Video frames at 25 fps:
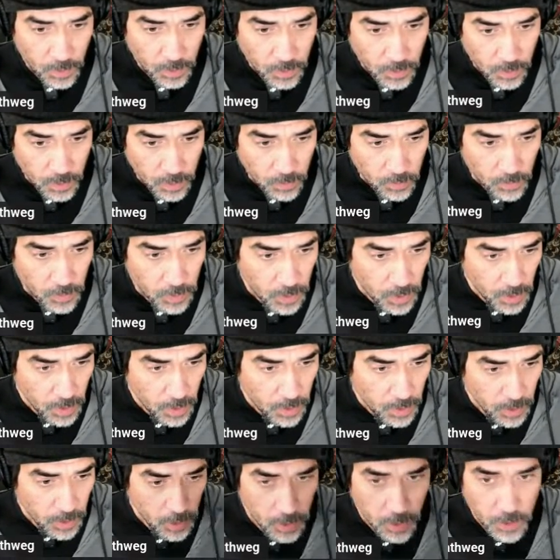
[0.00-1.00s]
What
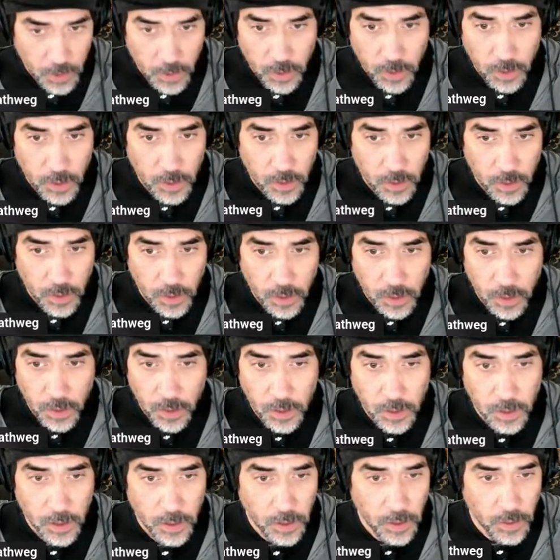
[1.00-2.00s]
are her?
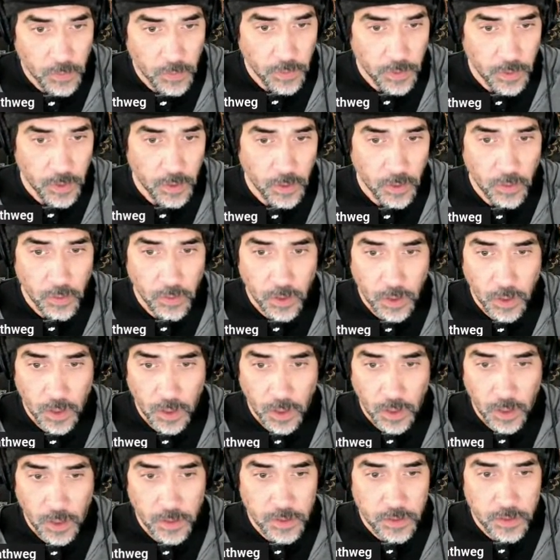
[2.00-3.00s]
Here we go.
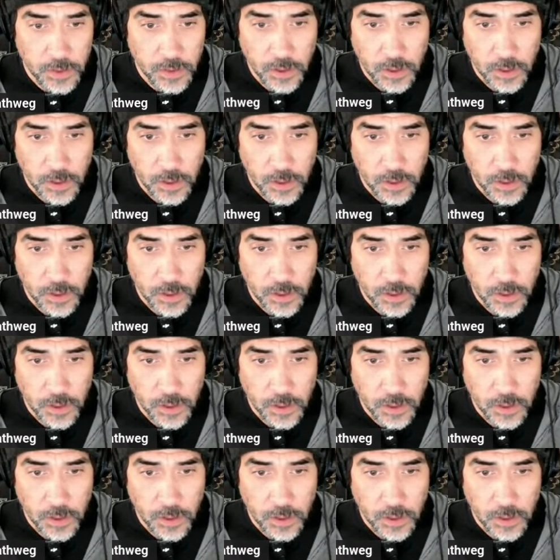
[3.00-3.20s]
Height.